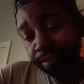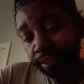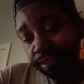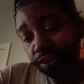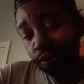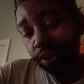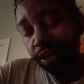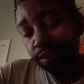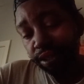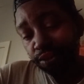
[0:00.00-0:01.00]

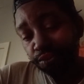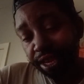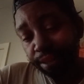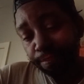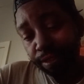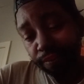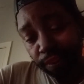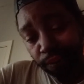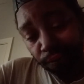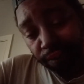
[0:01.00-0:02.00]
Studios and transmitter
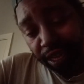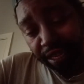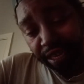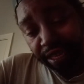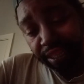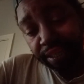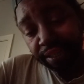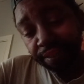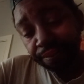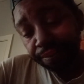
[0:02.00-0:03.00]
are located
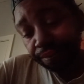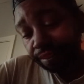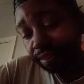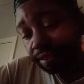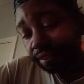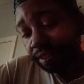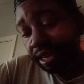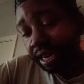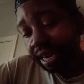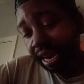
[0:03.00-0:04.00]

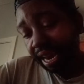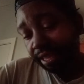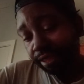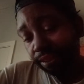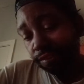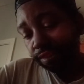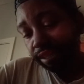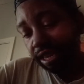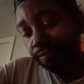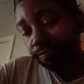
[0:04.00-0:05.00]
at
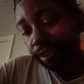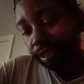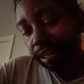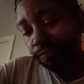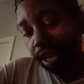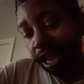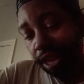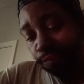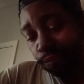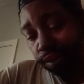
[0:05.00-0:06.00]

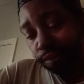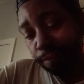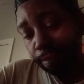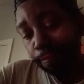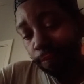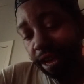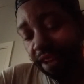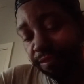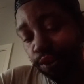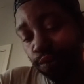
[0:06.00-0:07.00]
1355 North Maple
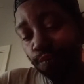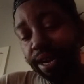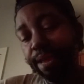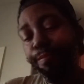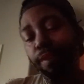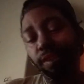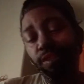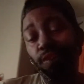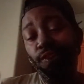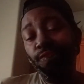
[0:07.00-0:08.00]
Avenue in
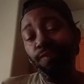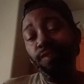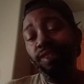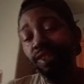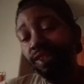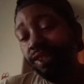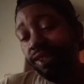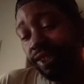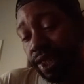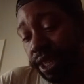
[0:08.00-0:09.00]
Bartow.
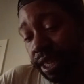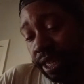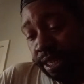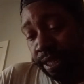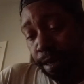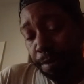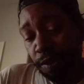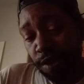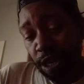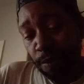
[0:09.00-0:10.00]

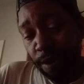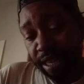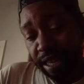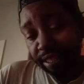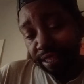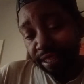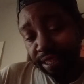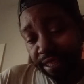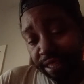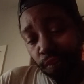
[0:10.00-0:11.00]
WQXM
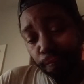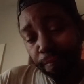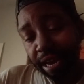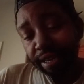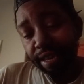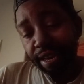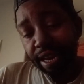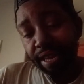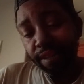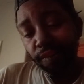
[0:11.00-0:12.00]
is owned by
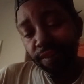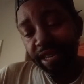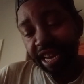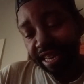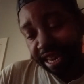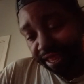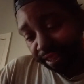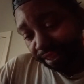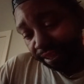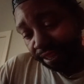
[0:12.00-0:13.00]
Denise Hernandez